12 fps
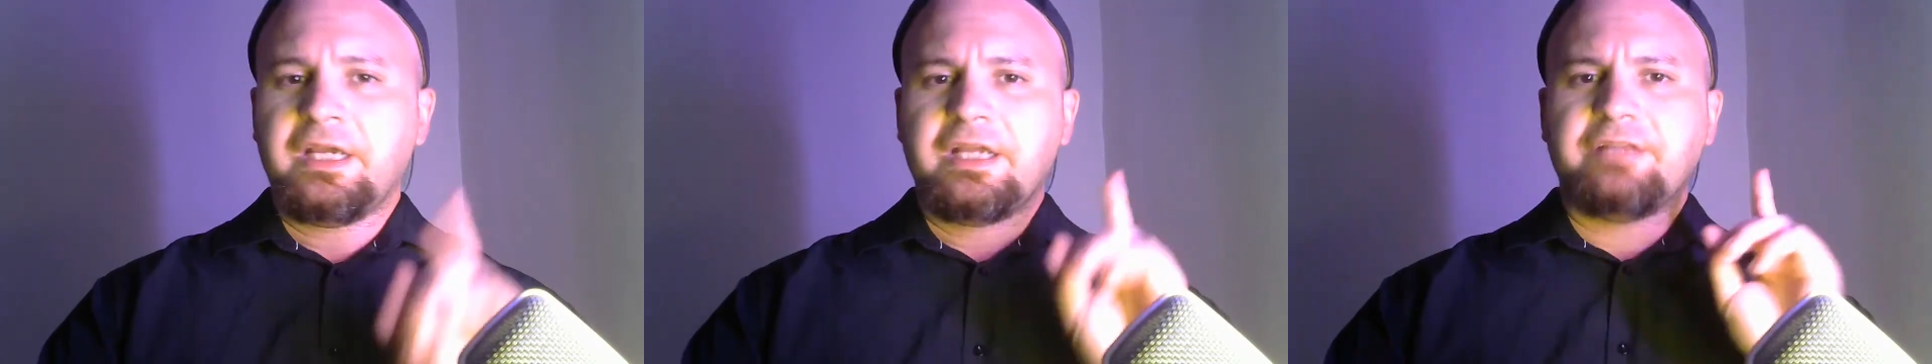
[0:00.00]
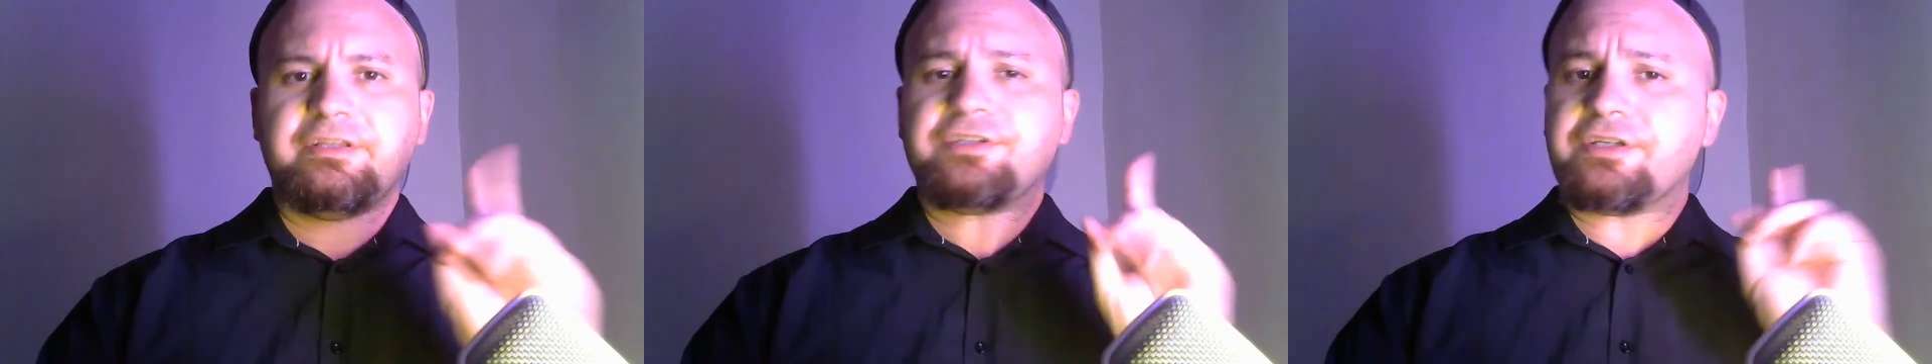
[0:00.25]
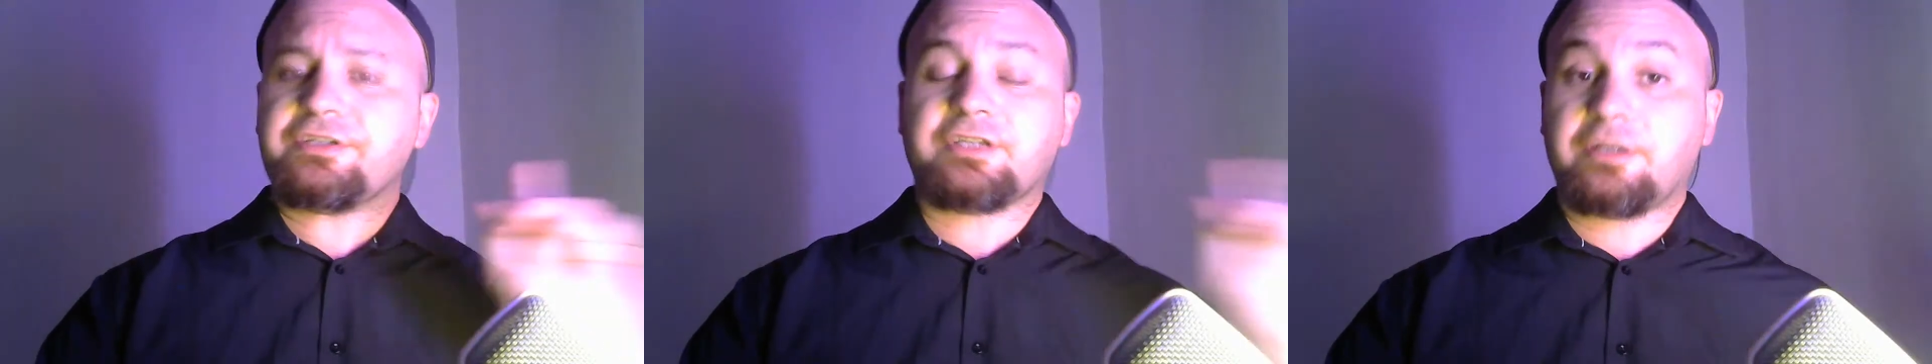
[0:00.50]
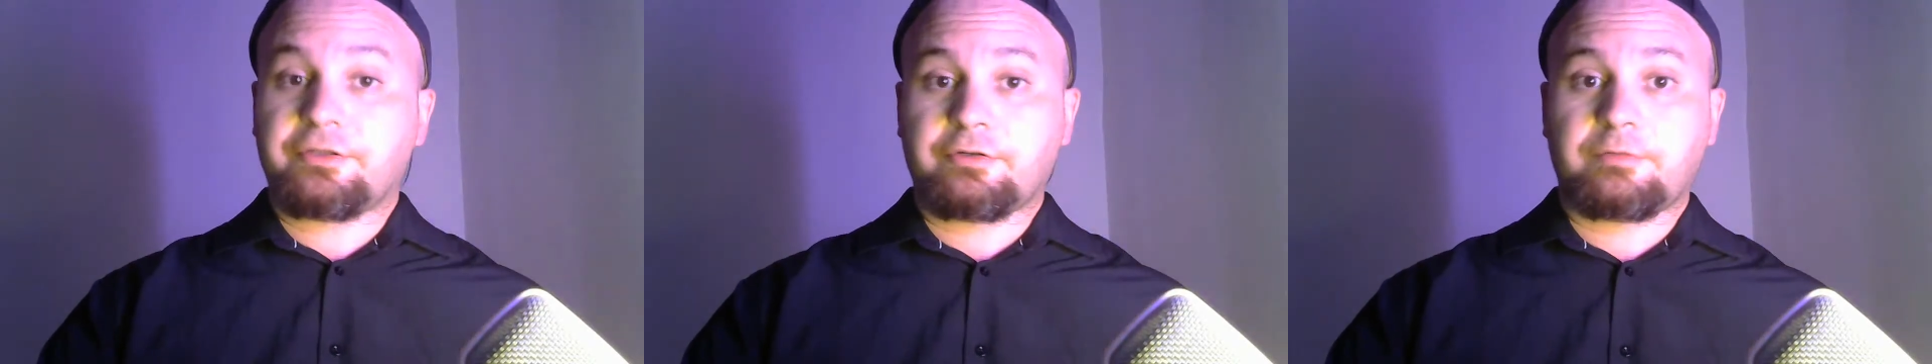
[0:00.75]
This is
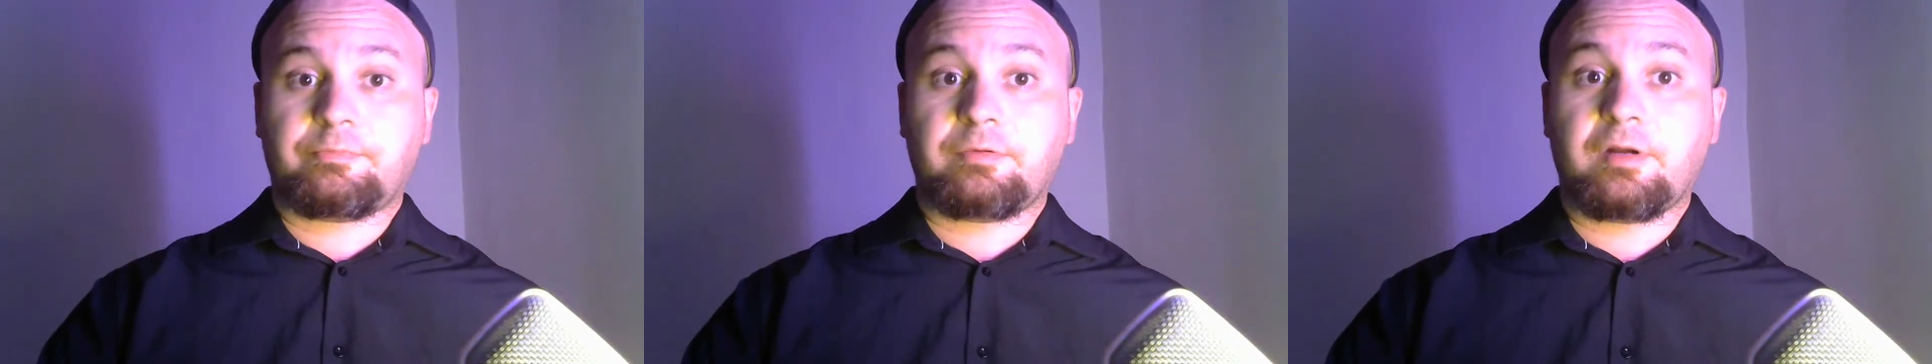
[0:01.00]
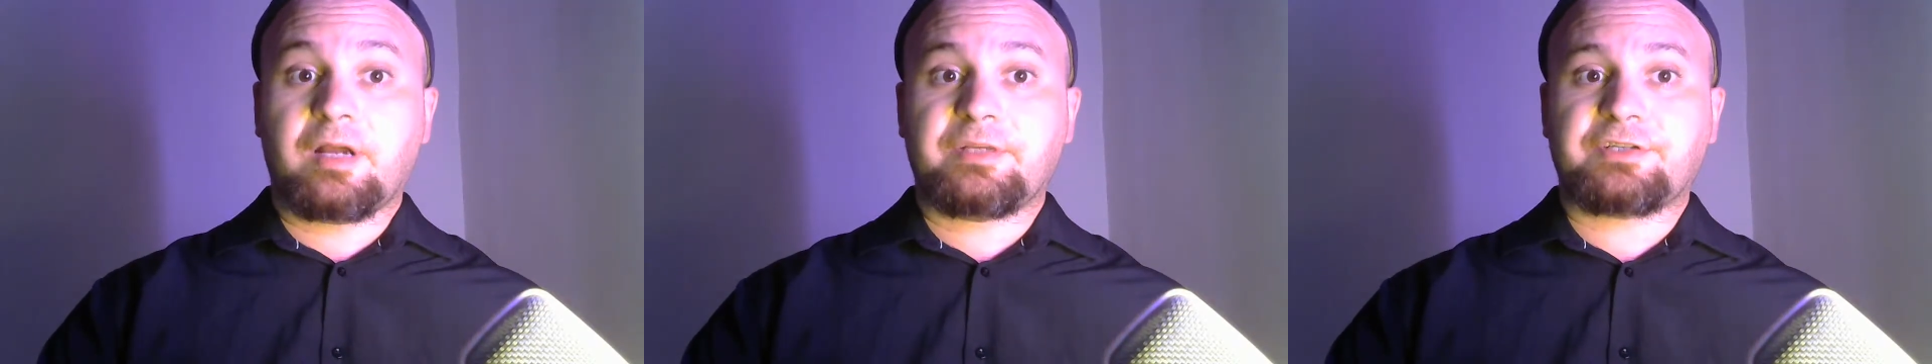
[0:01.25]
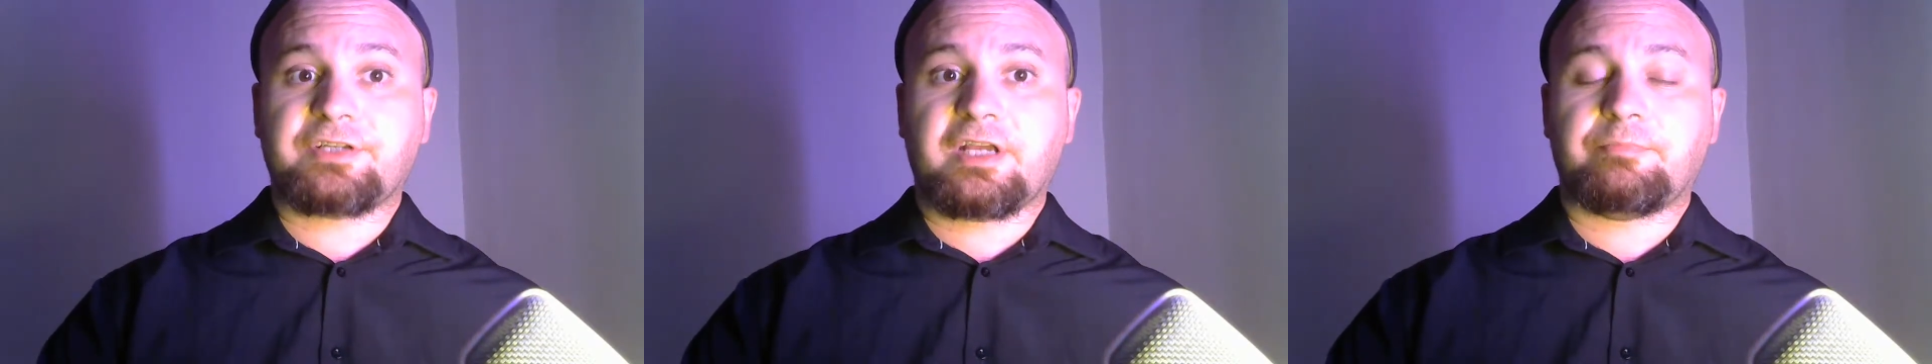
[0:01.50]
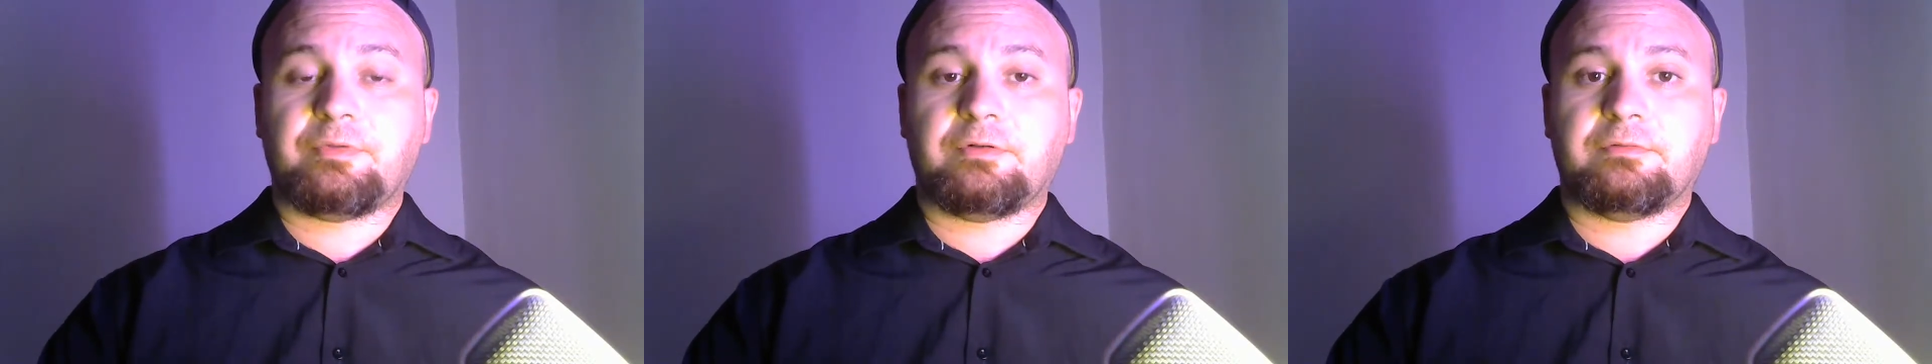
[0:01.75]
another prime
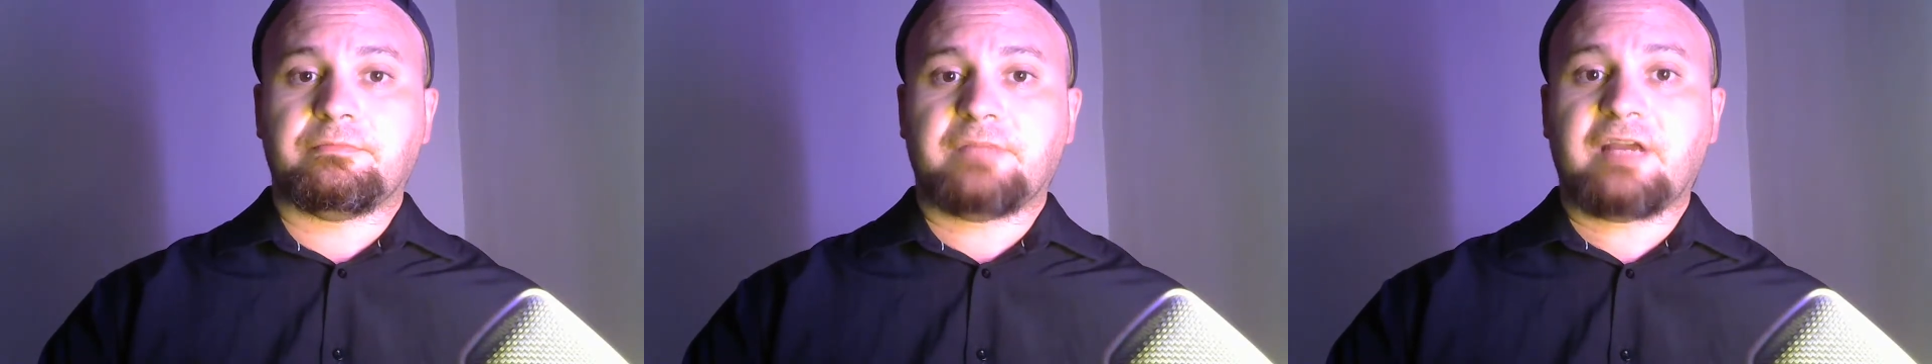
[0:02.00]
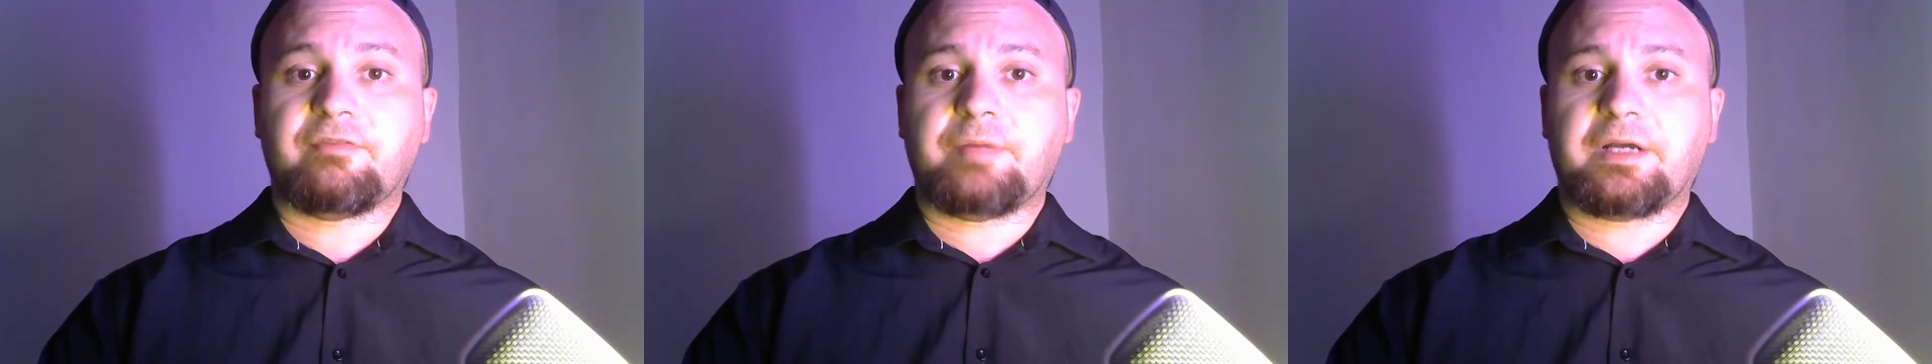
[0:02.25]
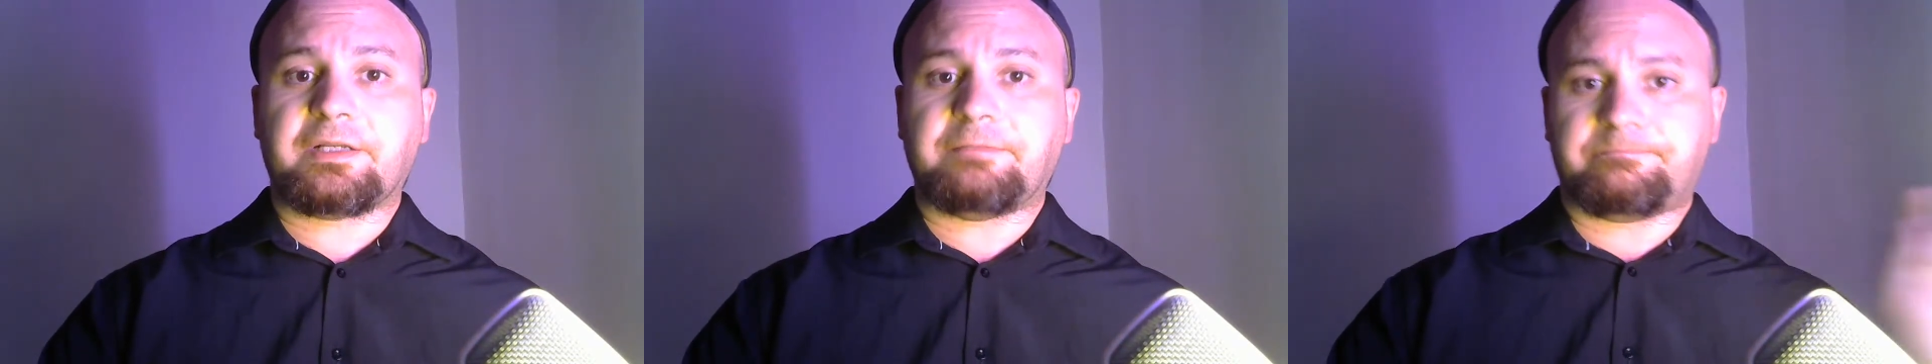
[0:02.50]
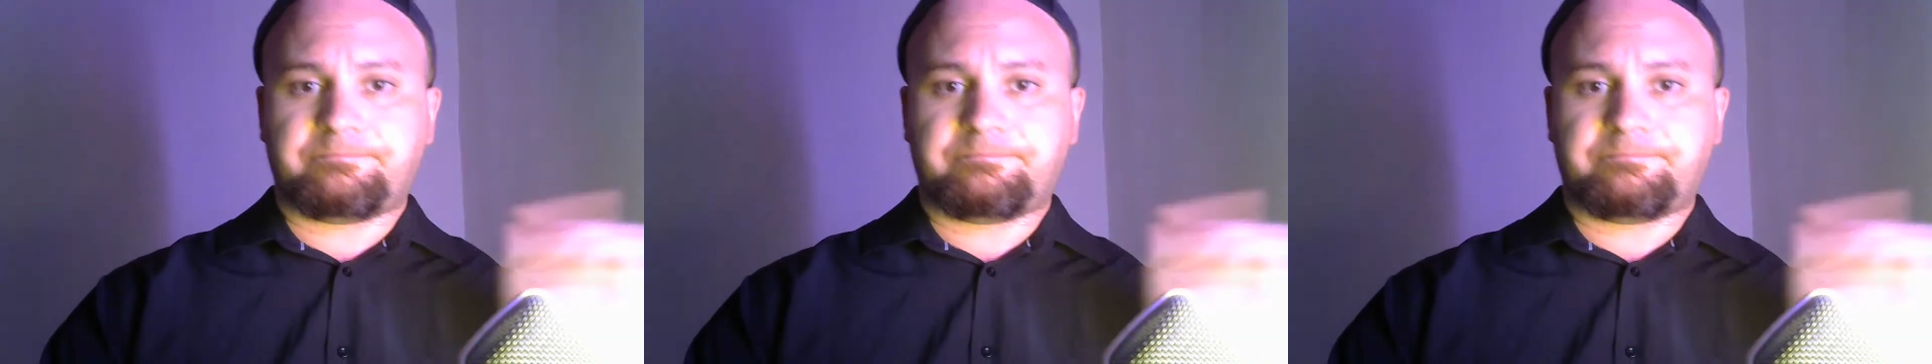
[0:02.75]
example, everybody,